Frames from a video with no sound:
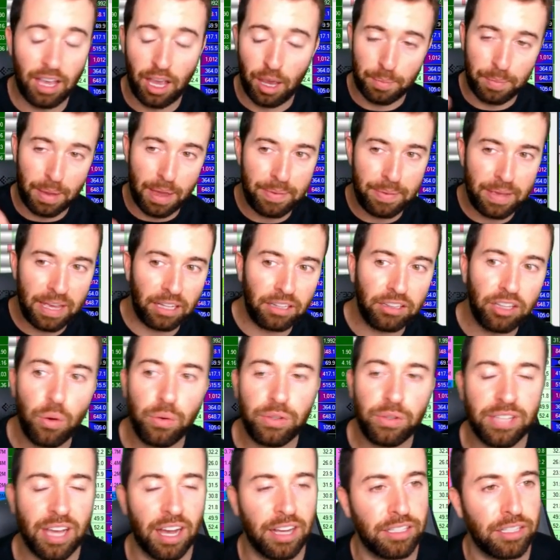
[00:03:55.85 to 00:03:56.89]
maybe a low
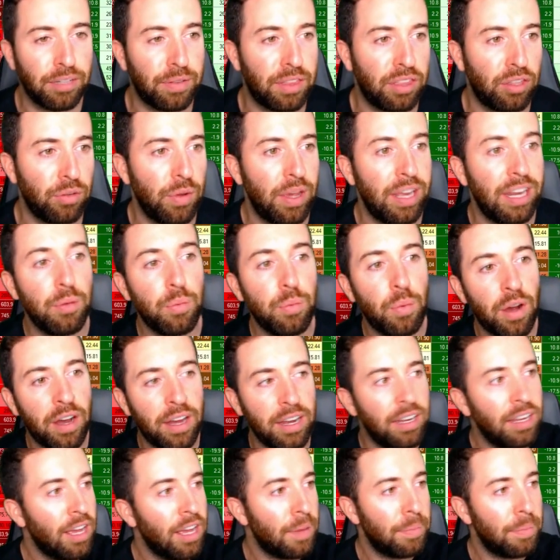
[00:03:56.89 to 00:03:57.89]
touch of 381,